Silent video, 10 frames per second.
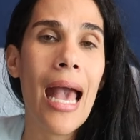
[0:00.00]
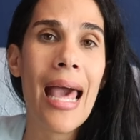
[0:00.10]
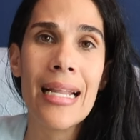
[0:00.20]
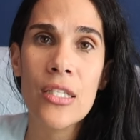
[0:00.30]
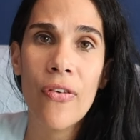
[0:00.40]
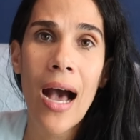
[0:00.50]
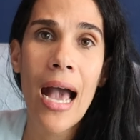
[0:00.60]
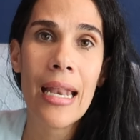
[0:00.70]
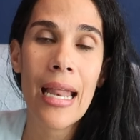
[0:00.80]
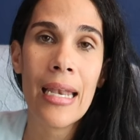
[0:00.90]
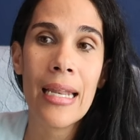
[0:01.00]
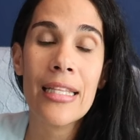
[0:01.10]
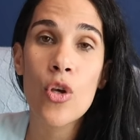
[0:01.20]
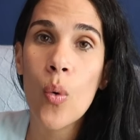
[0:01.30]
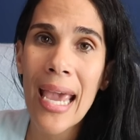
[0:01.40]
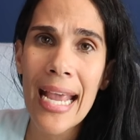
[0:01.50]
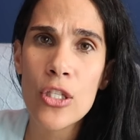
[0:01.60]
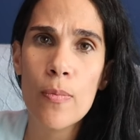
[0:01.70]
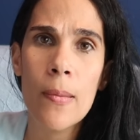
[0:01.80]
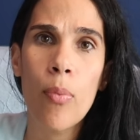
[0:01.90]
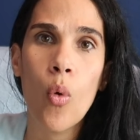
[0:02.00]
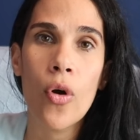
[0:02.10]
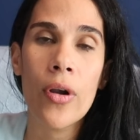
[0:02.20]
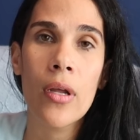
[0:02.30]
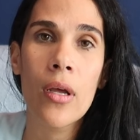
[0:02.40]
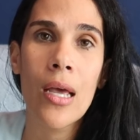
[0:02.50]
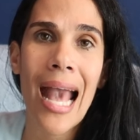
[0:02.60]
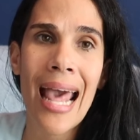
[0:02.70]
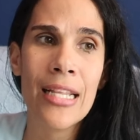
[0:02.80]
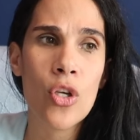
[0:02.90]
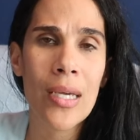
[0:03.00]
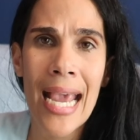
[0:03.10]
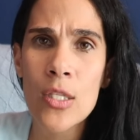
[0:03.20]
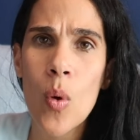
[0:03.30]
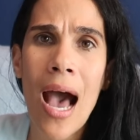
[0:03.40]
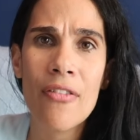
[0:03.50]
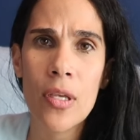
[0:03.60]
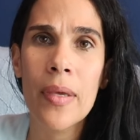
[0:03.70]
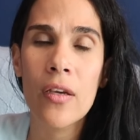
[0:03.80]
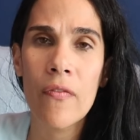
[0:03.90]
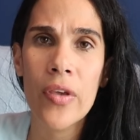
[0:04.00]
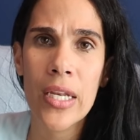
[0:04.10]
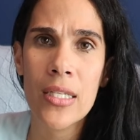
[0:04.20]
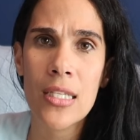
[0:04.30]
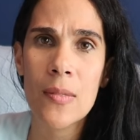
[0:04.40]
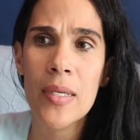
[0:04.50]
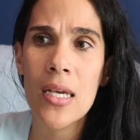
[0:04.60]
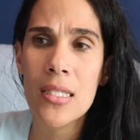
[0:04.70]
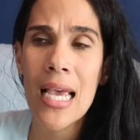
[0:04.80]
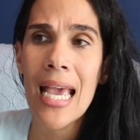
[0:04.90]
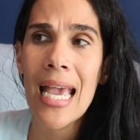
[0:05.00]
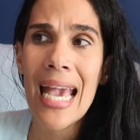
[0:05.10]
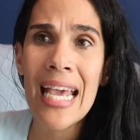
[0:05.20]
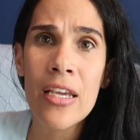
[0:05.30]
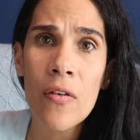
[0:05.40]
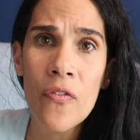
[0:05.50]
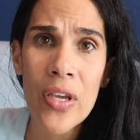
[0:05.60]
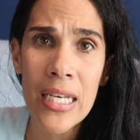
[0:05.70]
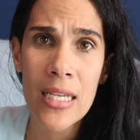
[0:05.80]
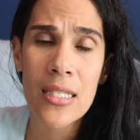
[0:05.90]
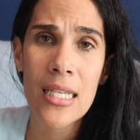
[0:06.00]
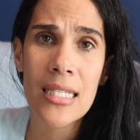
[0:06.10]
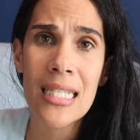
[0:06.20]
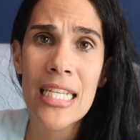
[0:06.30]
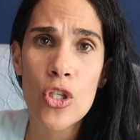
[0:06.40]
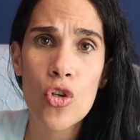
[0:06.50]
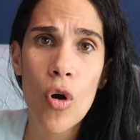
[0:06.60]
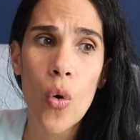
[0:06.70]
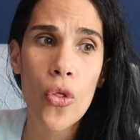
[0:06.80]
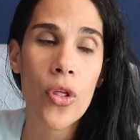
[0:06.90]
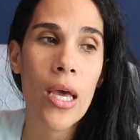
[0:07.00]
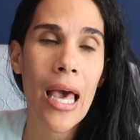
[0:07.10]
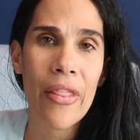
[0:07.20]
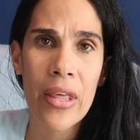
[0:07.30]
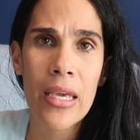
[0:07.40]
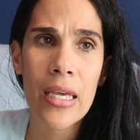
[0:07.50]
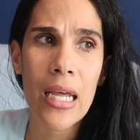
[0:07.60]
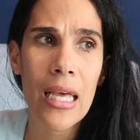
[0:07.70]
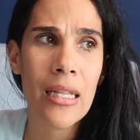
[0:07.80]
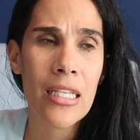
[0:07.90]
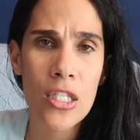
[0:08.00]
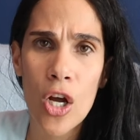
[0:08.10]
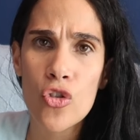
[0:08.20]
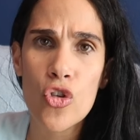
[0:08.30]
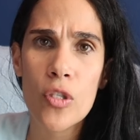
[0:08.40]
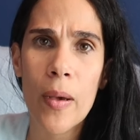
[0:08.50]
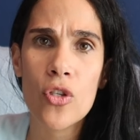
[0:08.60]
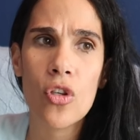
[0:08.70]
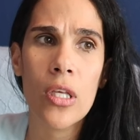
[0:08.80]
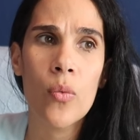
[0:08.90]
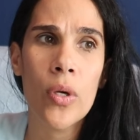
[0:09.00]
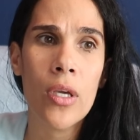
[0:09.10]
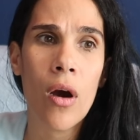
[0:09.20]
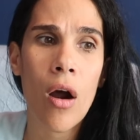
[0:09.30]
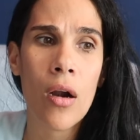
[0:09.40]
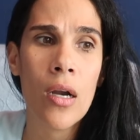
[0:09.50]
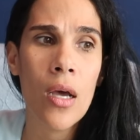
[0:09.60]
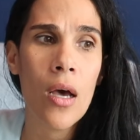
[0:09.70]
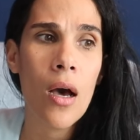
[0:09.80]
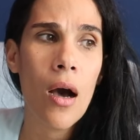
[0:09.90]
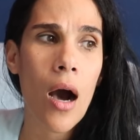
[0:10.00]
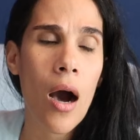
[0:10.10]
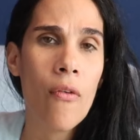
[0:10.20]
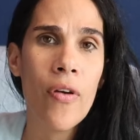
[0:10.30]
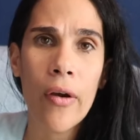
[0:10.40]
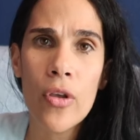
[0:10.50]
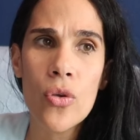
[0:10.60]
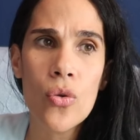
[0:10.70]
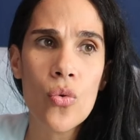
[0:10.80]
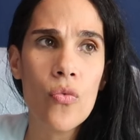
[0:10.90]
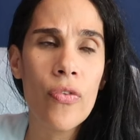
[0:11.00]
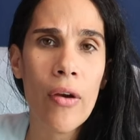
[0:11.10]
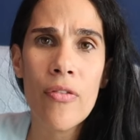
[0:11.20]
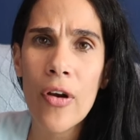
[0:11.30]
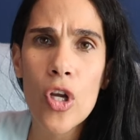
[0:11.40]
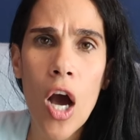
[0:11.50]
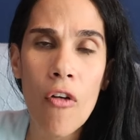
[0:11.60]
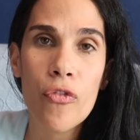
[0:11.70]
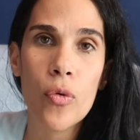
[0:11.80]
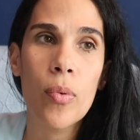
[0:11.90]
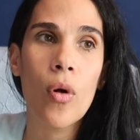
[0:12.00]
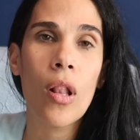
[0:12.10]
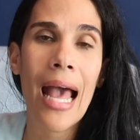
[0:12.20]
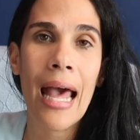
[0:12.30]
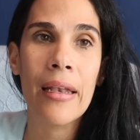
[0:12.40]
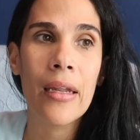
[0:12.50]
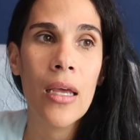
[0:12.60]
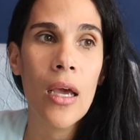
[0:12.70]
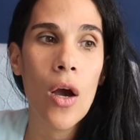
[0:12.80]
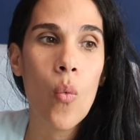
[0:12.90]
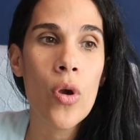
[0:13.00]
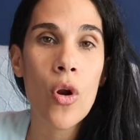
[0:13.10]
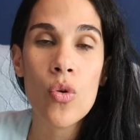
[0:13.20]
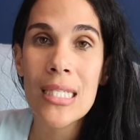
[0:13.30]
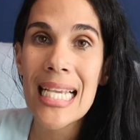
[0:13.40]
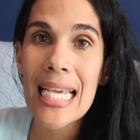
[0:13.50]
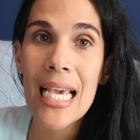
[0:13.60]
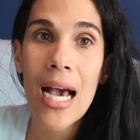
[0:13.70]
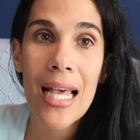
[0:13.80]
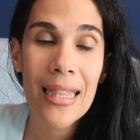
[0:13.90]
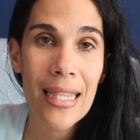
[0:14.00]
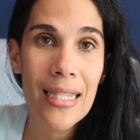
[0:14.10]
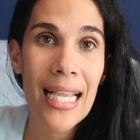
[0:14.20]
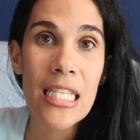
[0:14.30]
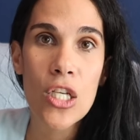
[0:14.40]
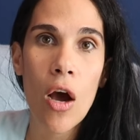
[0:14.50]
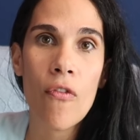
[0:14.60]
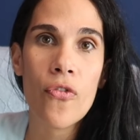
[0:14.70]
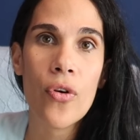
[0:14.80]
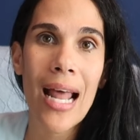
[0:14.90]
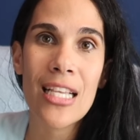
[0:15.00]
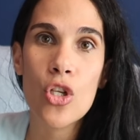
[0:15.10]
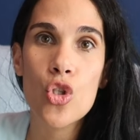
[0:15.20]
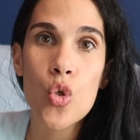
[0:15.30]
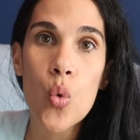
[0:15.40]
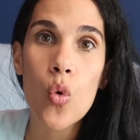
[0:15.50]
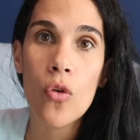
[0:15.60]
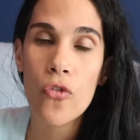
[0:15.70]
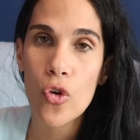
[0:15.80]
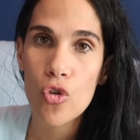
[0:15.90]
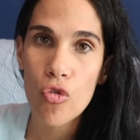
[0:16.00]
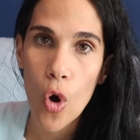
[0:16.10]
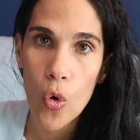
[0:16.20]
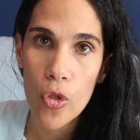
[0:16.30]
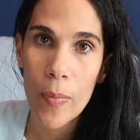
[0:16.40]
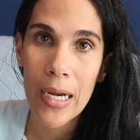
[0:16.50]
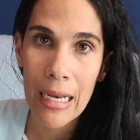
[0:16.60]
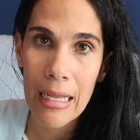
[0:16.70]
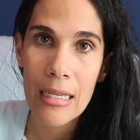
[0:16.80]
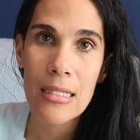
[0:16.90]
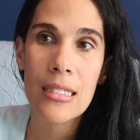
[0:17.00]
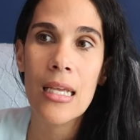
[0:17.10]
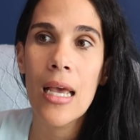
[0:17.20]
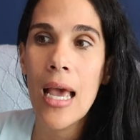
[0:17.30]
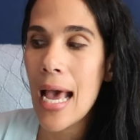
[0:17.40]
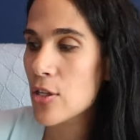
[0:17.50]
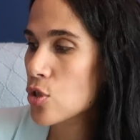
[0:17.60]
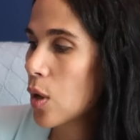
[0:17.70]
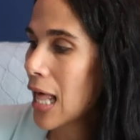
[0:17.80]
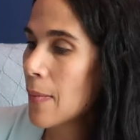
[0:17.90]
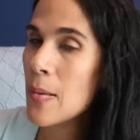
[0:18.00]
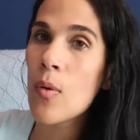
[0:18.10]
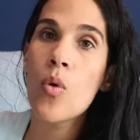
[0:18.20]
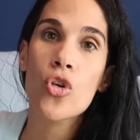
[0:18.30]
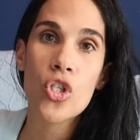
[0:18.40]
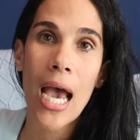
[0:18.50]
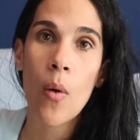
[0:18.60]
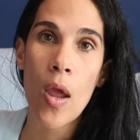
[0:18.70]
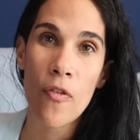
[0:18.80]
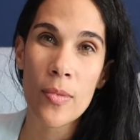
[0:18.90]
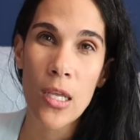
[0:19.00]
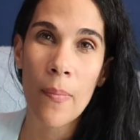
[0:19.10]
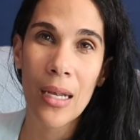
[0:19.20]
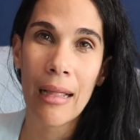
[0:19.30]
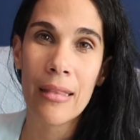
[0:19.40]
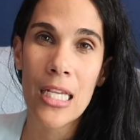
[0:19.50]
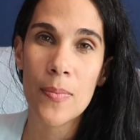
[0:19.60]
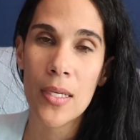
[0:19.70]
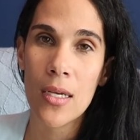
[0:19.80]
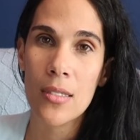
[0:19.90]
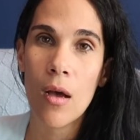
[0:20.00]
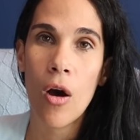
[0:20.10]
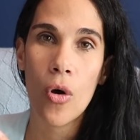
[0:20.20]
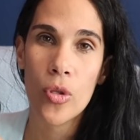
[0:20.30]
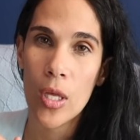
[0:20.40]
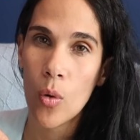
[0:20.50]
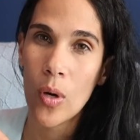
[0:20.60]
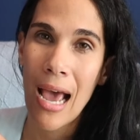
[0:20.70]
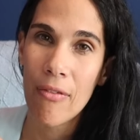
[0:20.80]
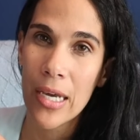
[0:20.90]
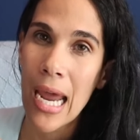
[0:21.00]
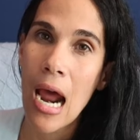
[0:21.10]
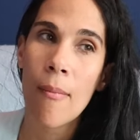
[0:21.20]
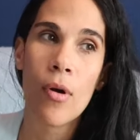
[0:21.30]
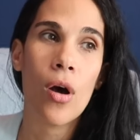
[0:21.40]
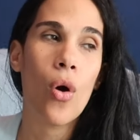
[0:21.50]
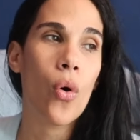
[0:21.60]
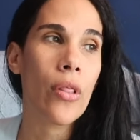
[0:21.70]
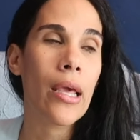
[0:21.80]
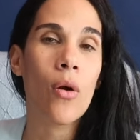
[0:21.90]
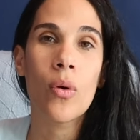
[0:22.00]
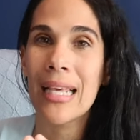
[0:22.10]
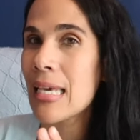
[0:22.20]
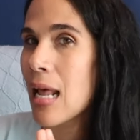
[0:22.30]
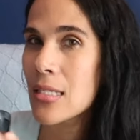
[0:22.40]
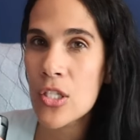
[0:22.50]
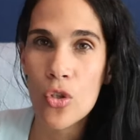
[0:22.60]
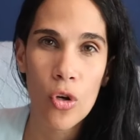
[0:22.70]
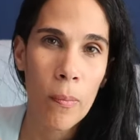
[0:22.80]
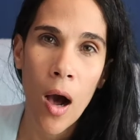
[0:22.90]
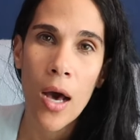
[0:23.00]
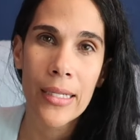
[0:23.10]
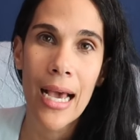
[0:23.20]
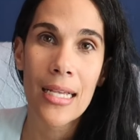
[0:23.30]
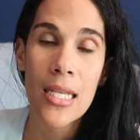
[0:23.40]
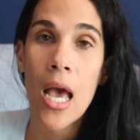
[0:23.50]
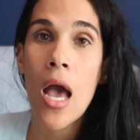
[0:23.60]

And it's fine and it's okay to be bored. And it's okay to have some inconveniences because inconveniences lead to growth. I think uh, in this country especially, we are uh, very, very, very comfortable and we don't see discomfort as a tool for growth, but it is. And so a lot of people will shy away from something like this because, oh, they don't have a camera or they don't, they can't listen to their podcast.